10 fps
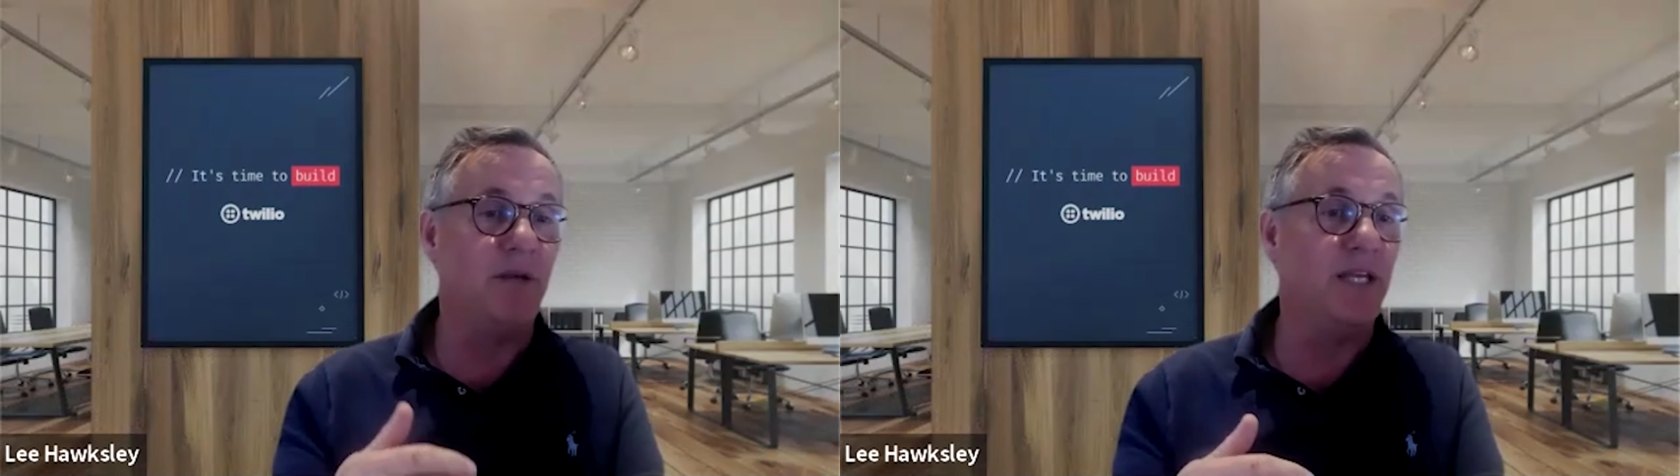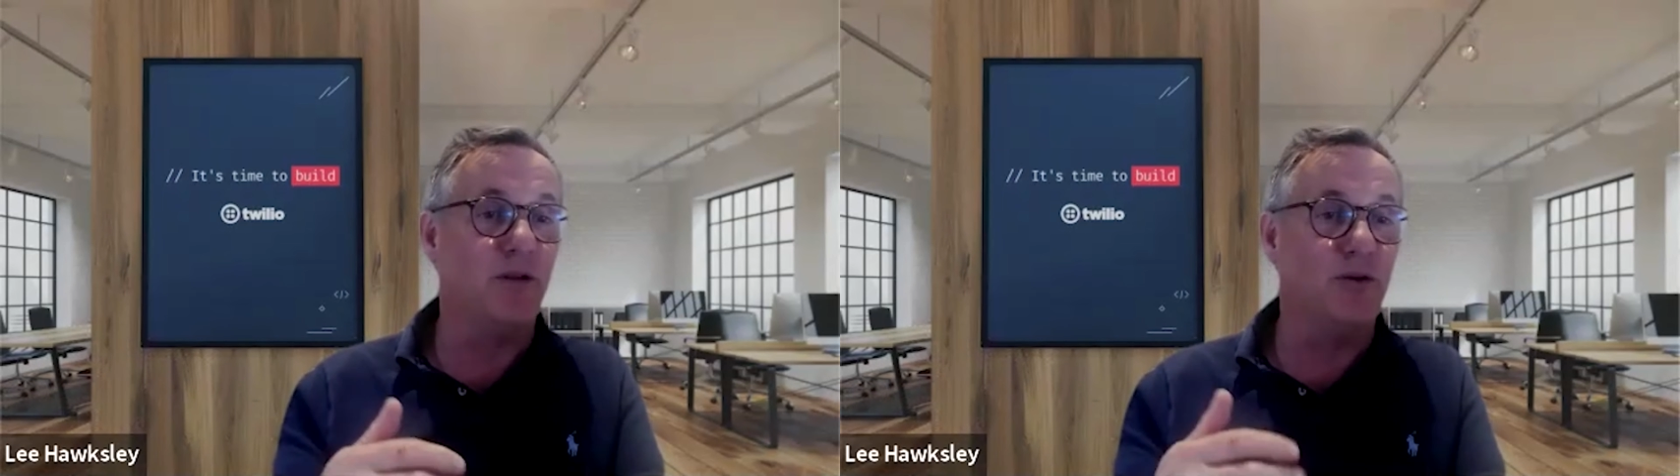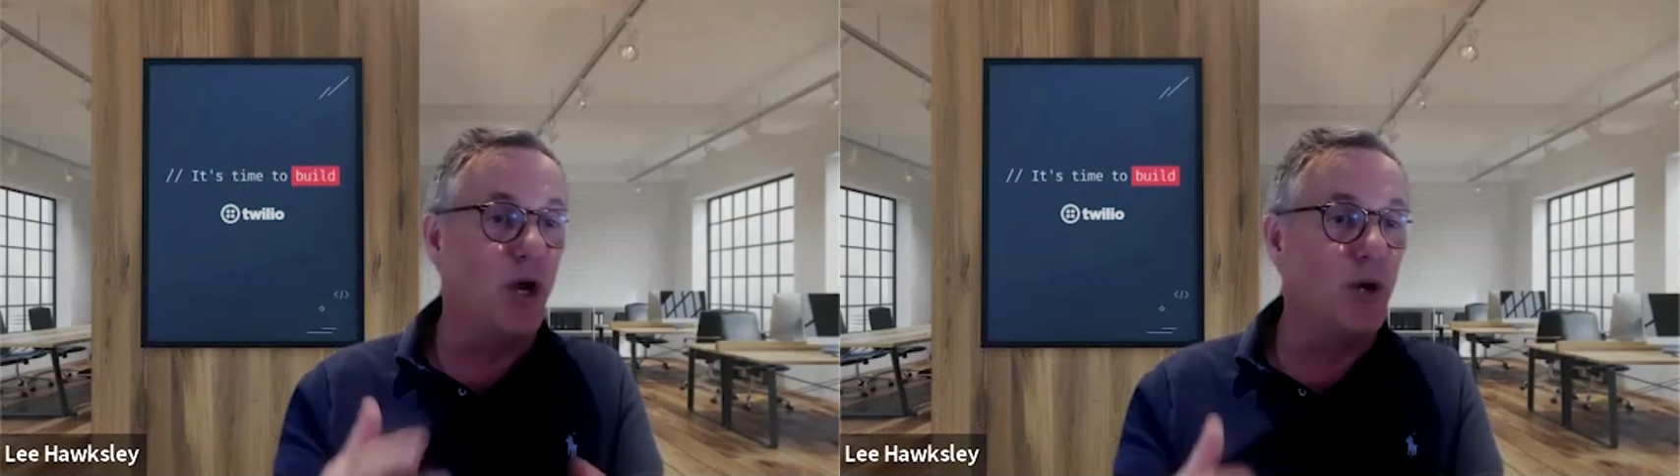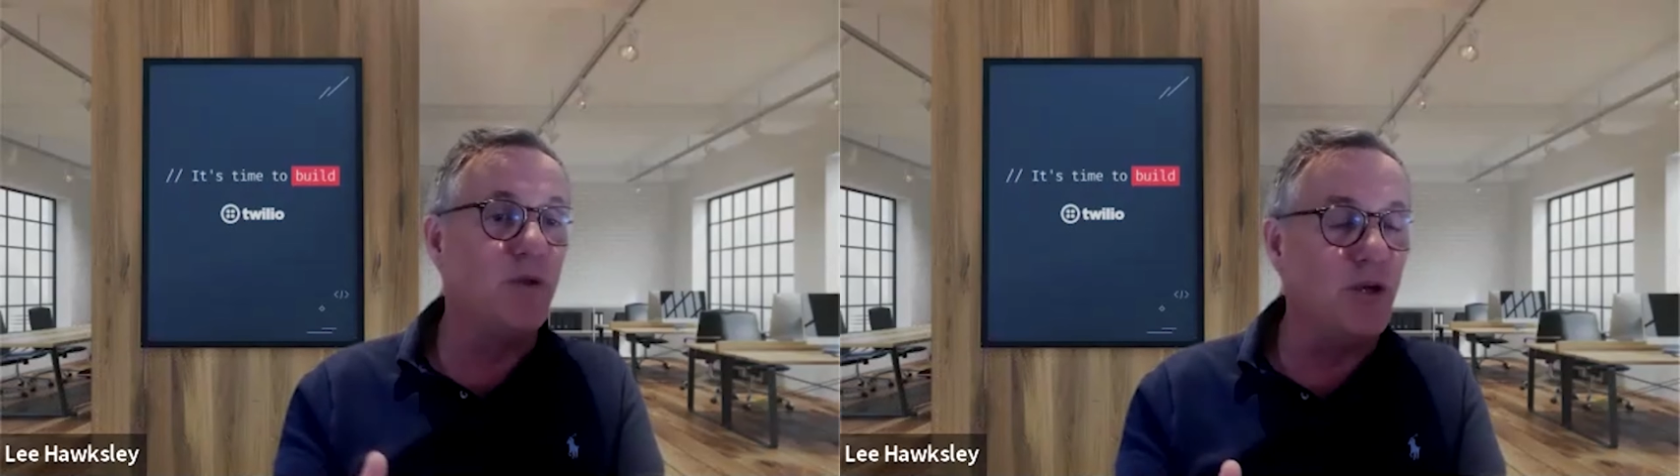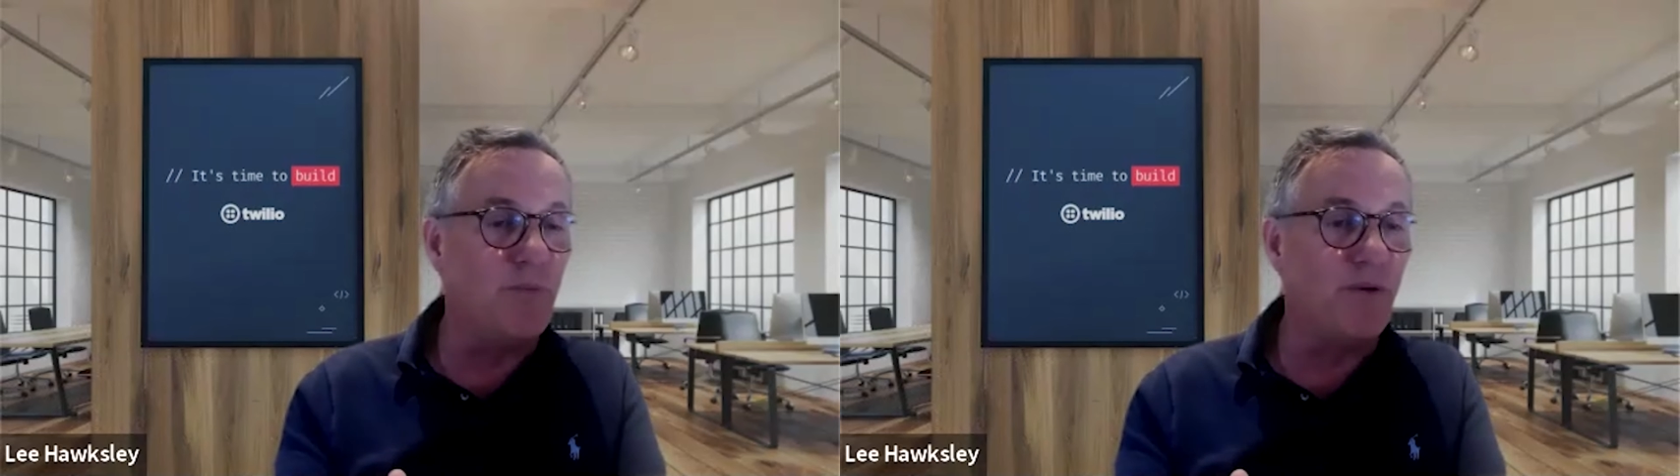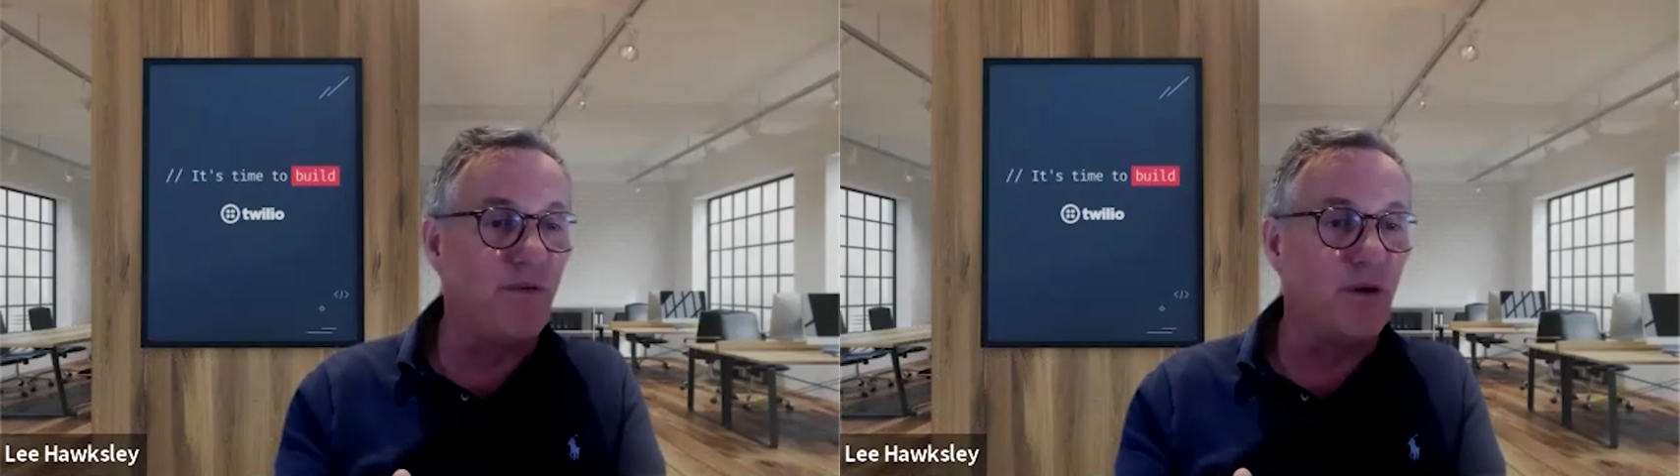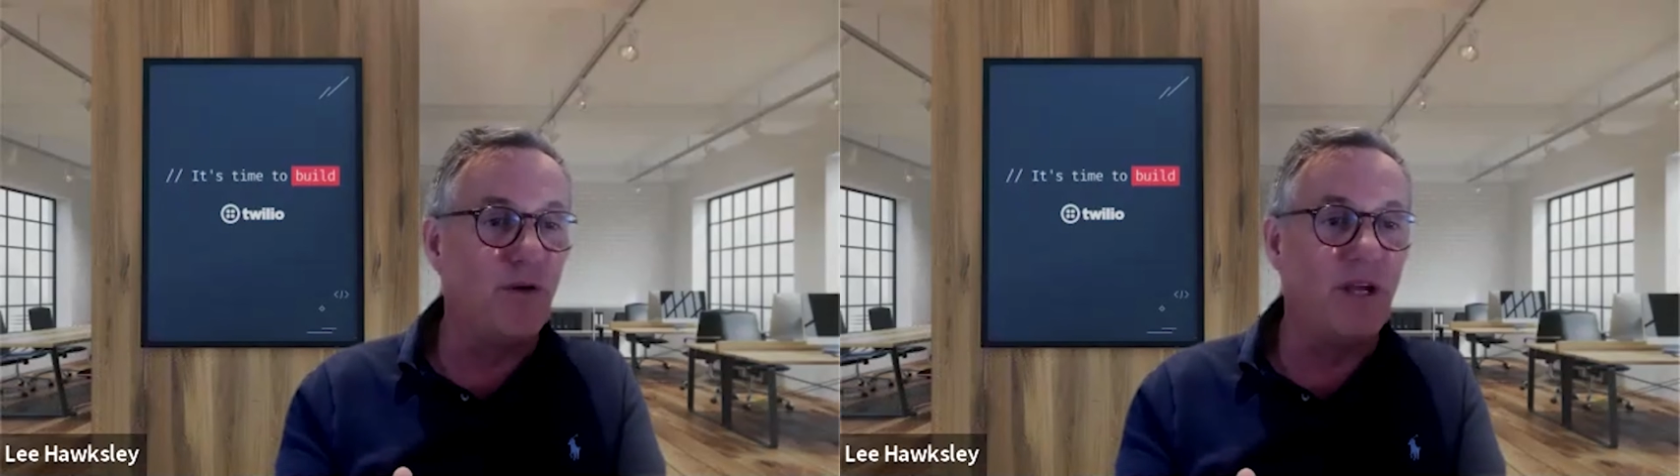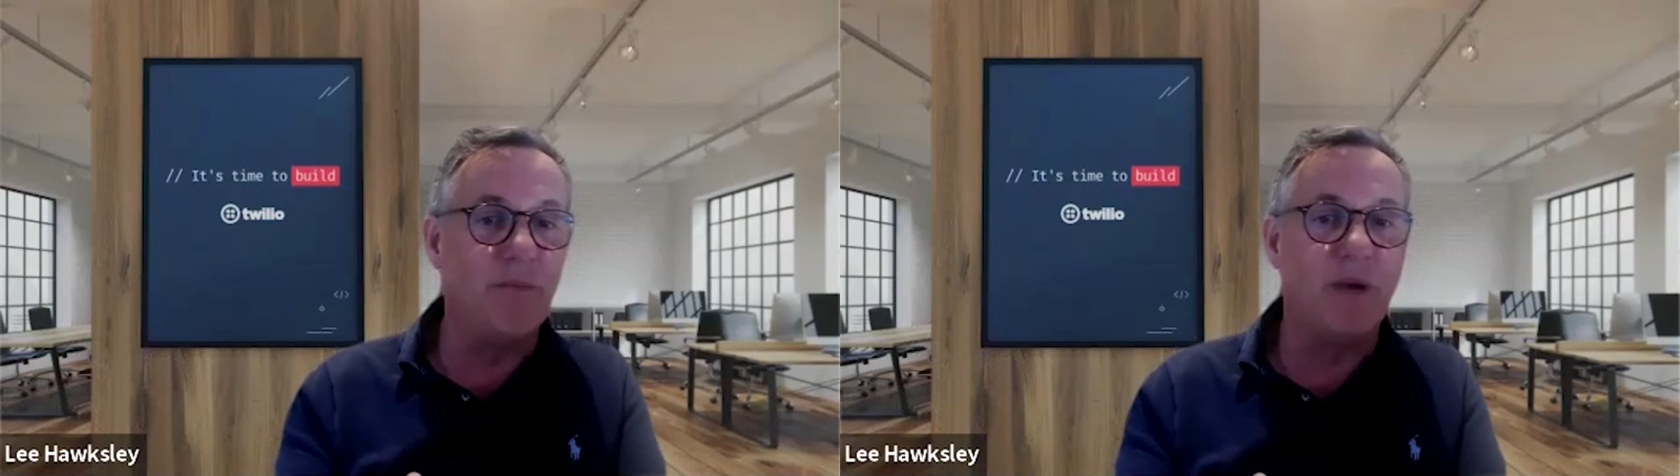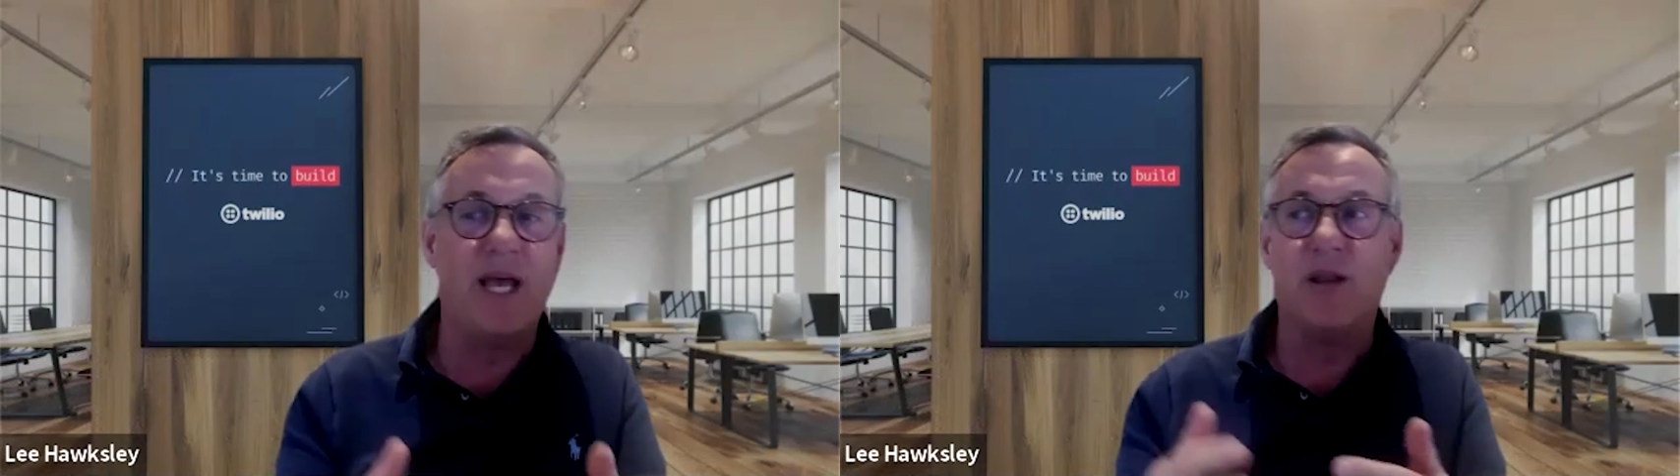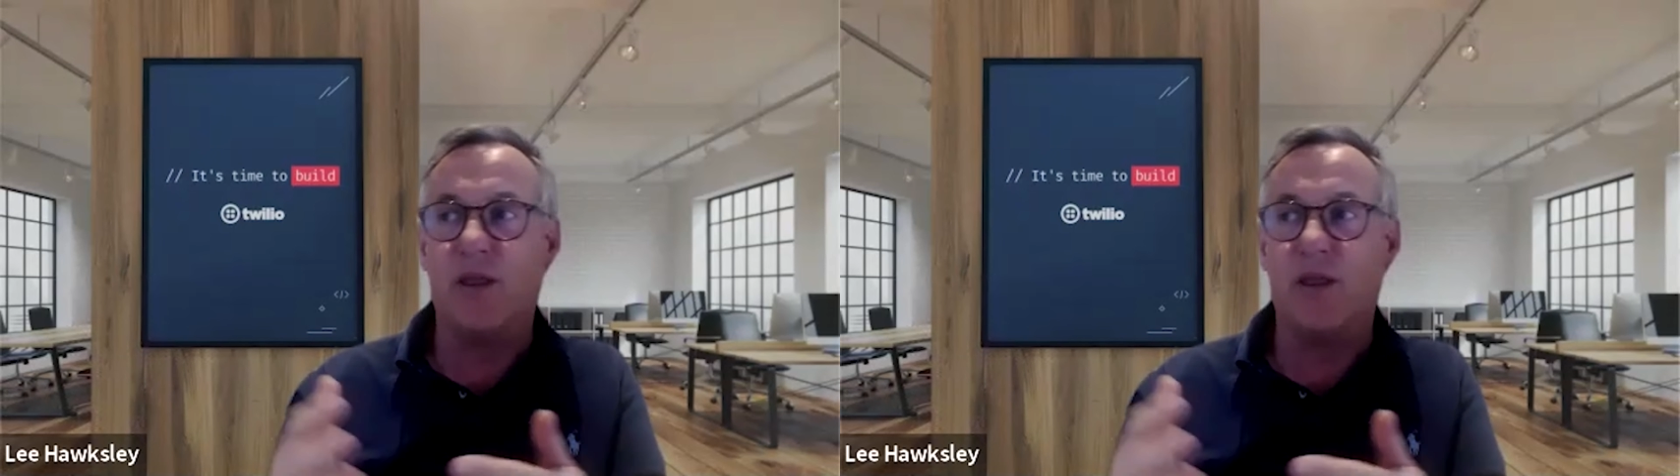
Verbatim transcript: either know that you prefer email